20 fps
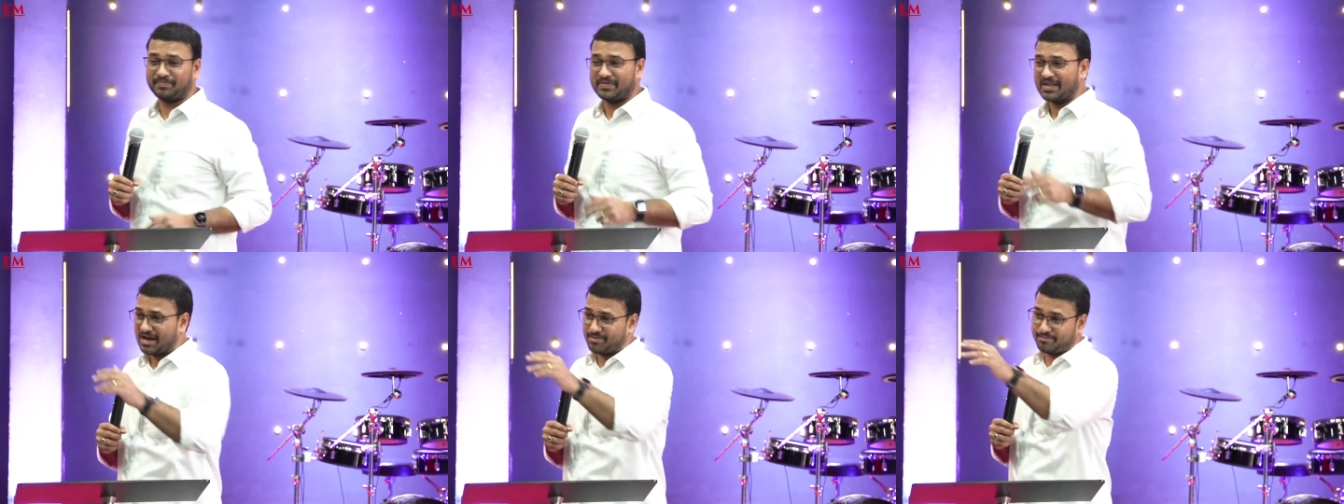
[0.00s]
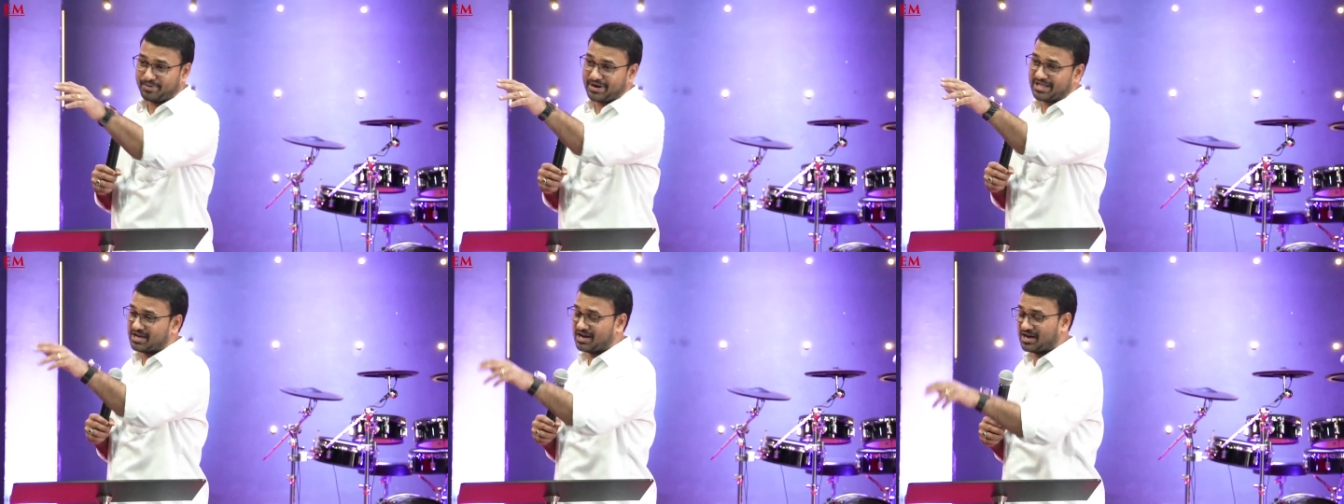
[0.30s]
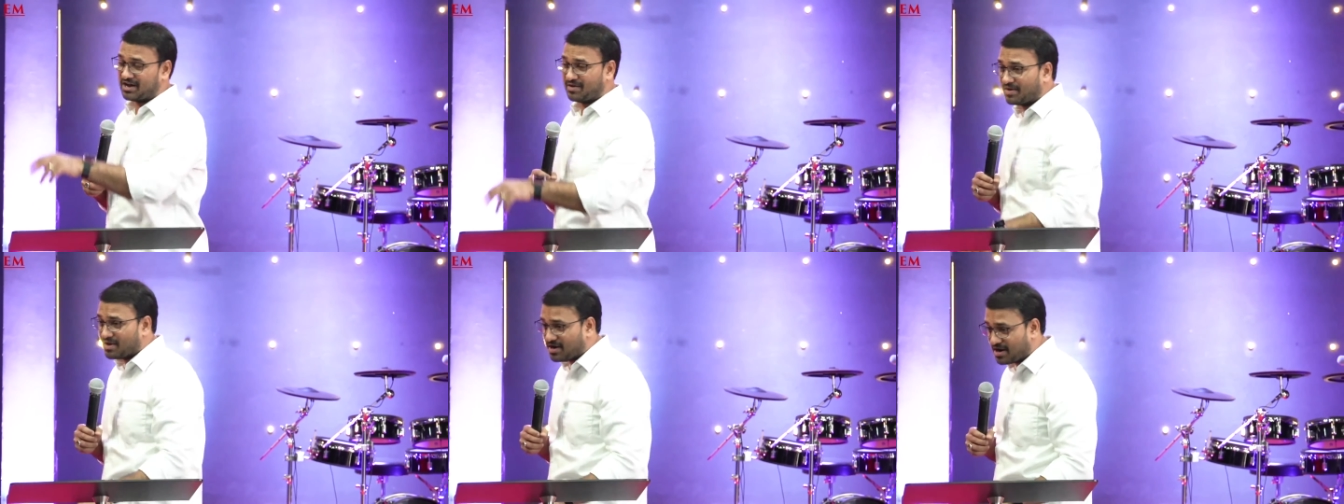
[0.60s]
uh, brother
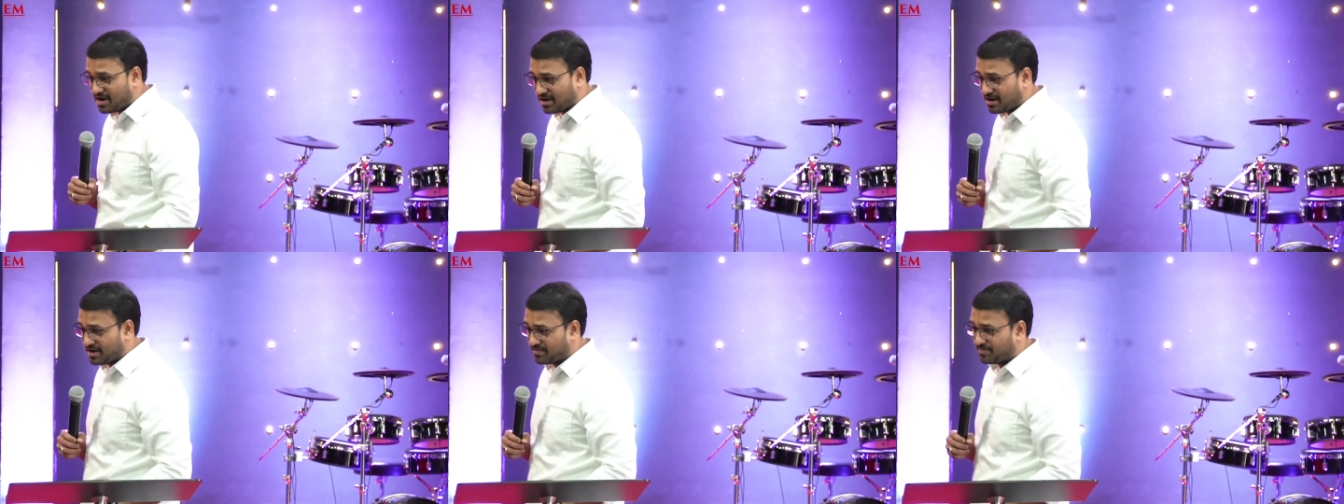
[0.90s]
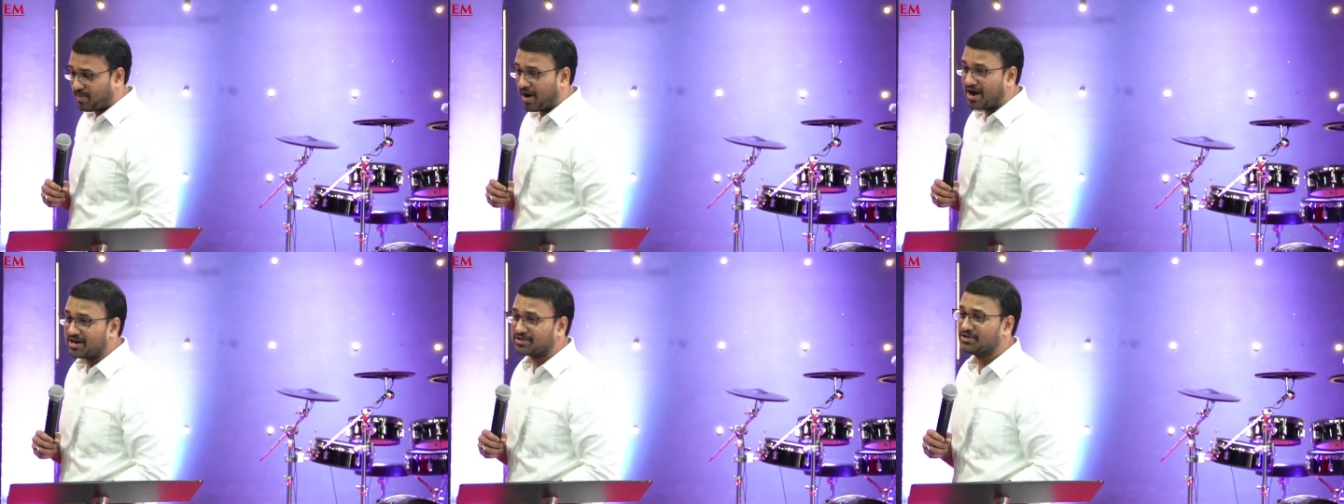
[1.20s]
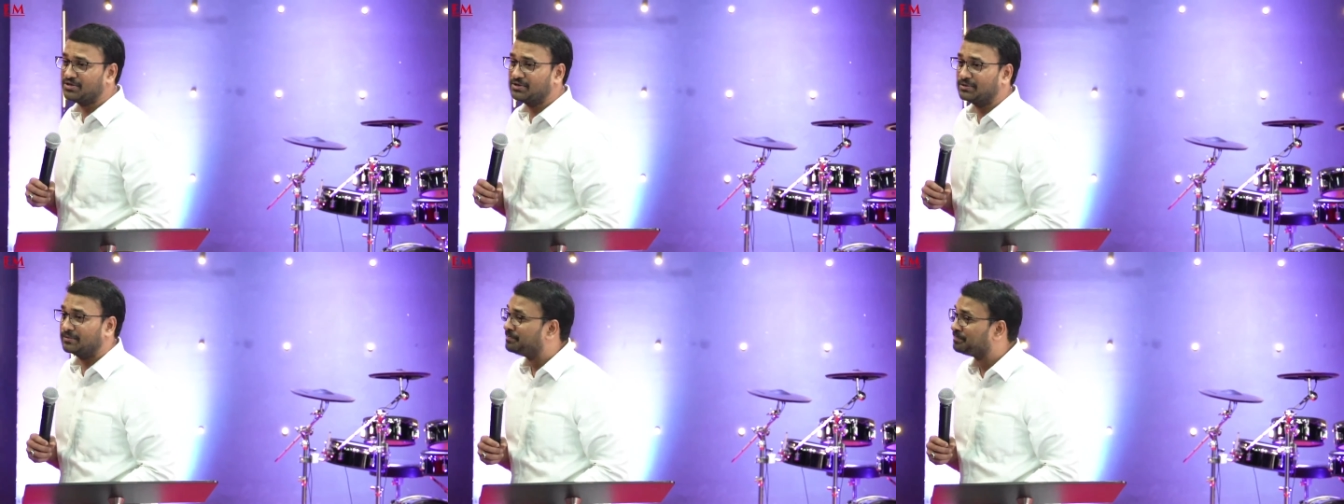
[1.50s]
uh, Pardu,
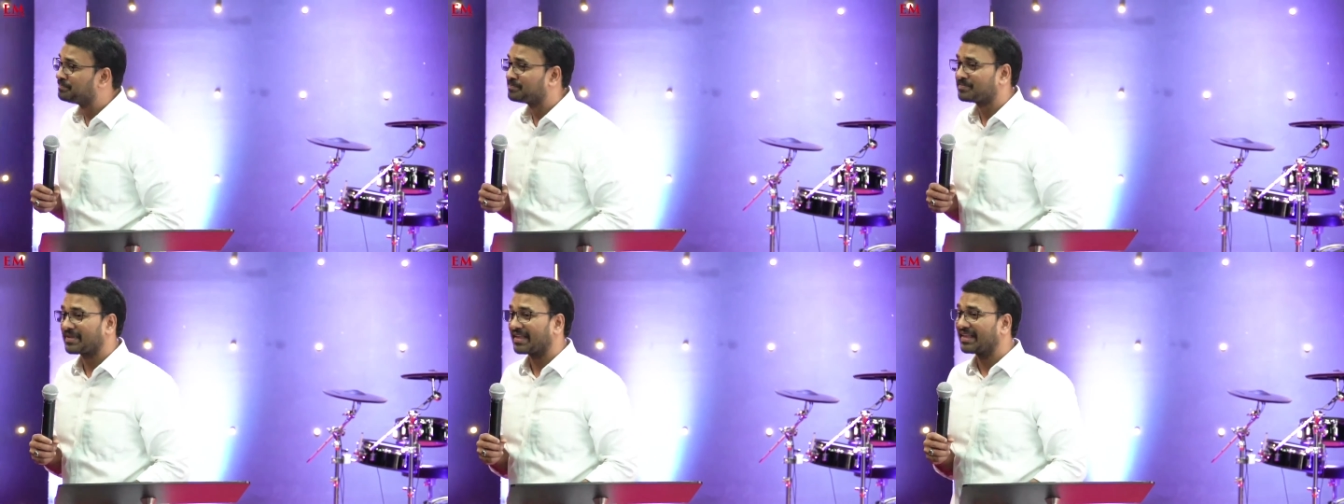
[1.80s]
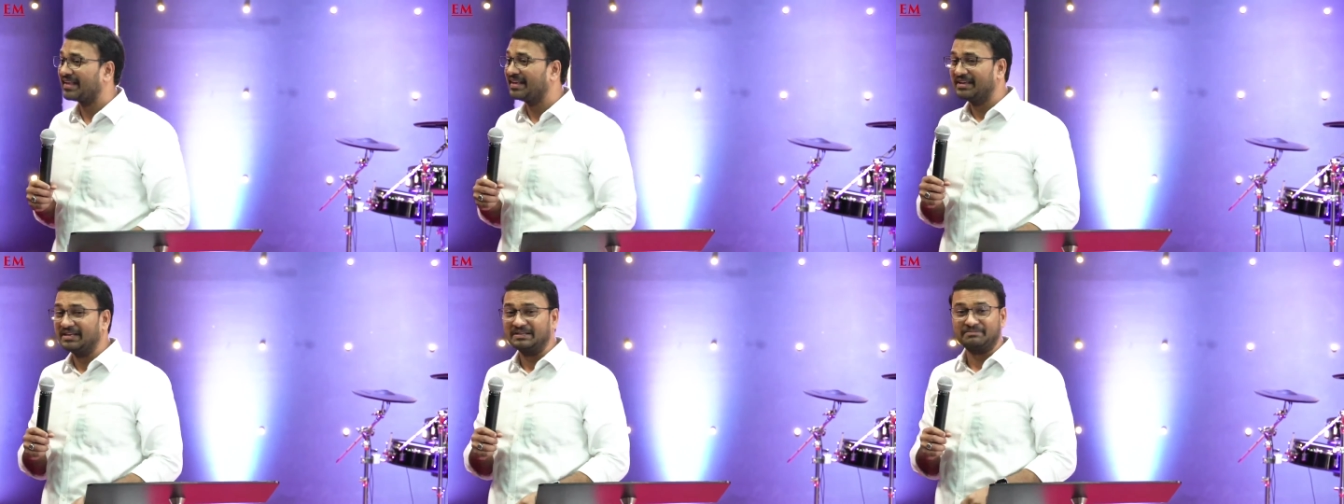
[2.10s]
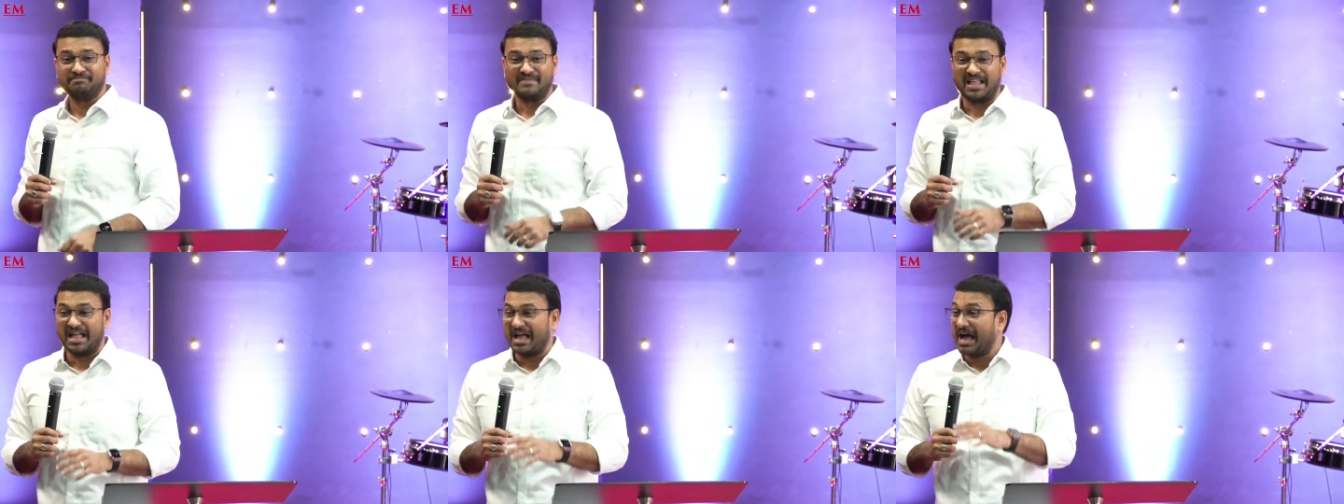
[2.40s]

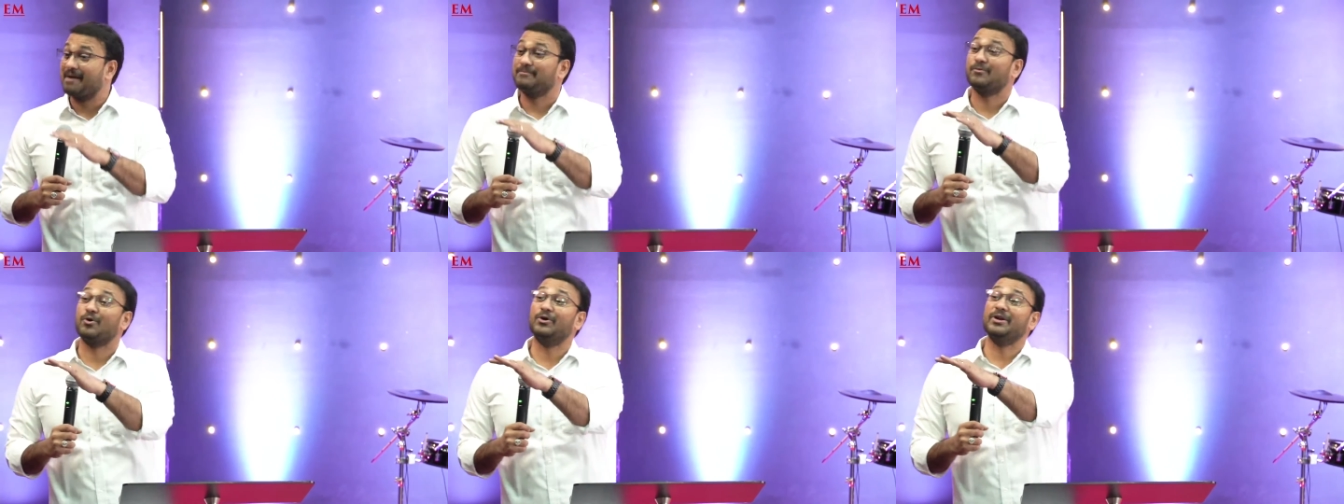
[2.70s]
I'm going to